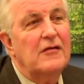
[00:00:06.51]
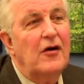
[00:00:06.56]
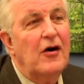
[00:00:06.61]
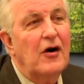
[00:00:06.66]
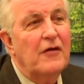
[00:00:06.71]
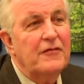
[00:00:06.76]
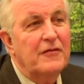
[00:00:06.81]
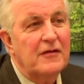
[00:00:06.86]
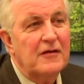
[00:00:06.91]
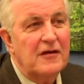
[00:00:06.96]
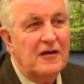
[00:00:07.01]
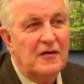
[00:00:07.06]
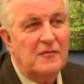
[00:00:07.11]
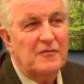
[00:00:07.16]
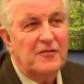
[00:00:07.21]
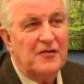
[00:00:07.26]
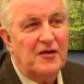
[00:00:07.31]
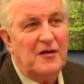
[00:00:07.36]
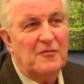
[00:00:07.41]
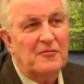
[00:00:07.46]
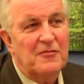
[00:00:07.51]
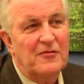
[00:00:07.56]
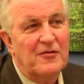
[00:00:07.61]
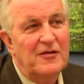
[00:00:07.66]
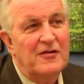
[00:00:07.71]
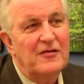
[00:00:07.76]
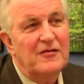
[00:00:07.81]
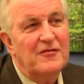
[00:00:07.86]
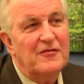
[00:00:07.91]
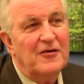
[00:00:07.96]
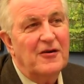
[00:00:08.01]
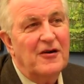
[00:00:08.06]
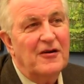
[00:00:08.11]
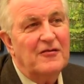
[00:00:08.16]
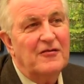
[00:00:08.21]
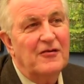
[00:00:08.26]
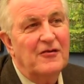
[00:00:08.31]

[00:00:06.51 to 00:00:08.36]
often comes up when you talk